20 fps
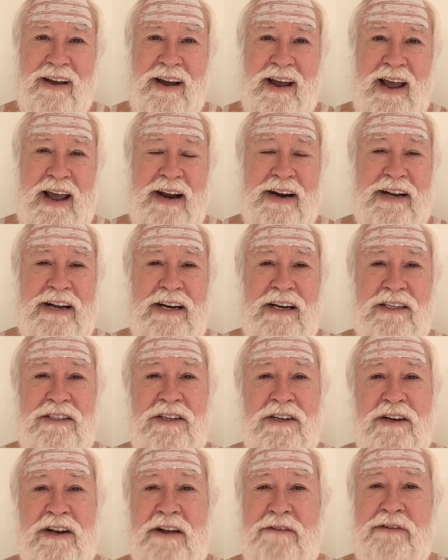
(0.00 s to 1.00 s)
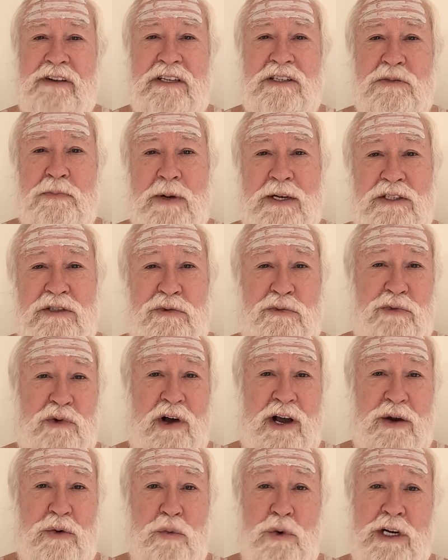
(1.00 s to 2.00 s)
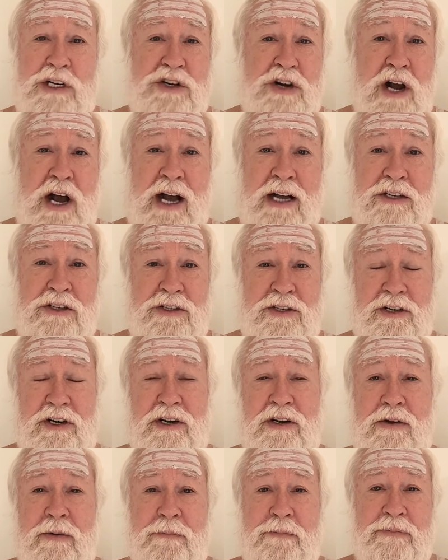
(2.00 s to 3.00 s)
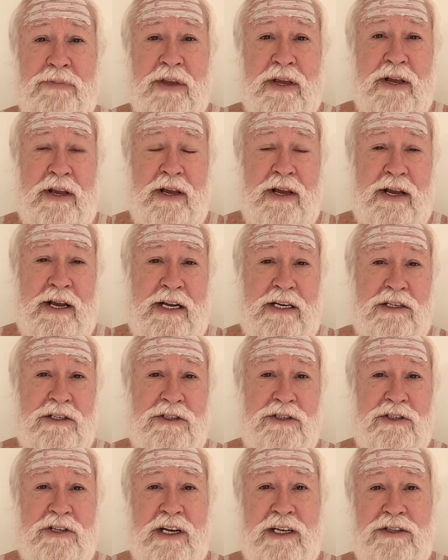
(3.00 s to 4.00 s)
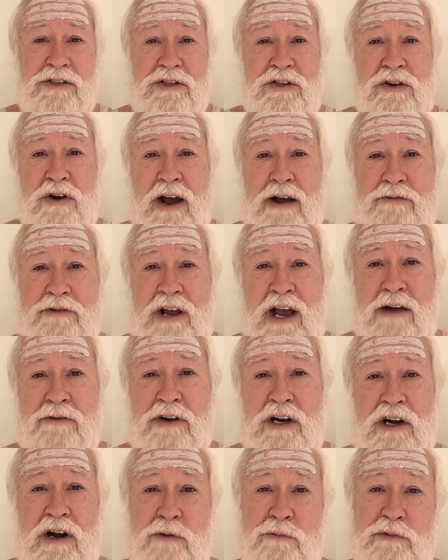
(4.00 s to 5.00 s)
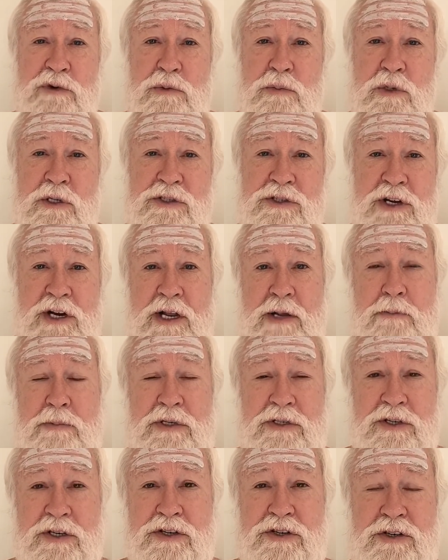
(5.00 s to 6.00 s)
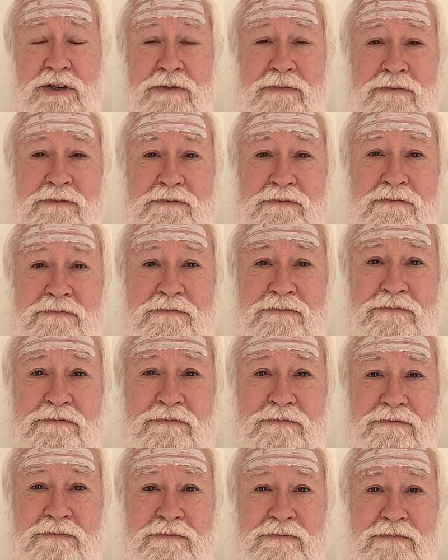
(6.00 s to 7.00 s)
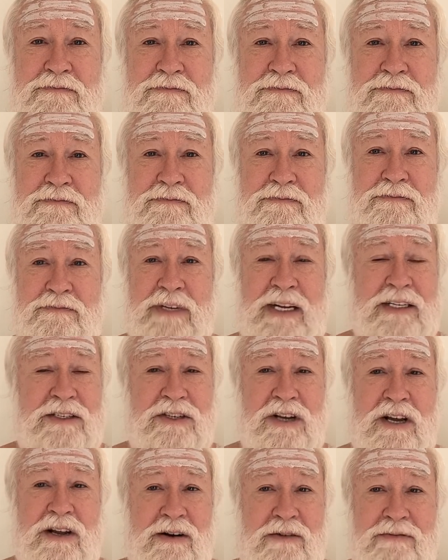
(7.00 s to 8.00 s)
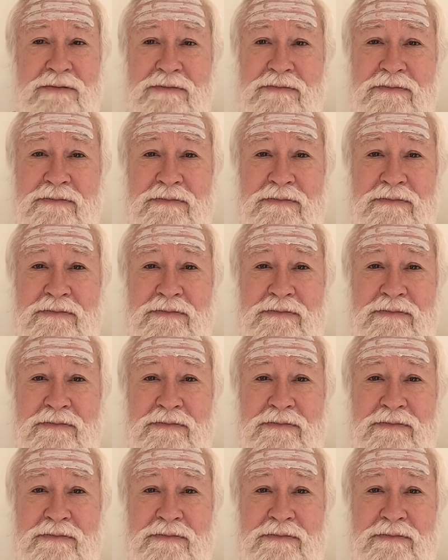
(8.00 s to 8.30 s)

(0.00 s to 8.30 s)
And he doesn't even specify which asana. He just says you have to have a comfortable sitting position. That's it.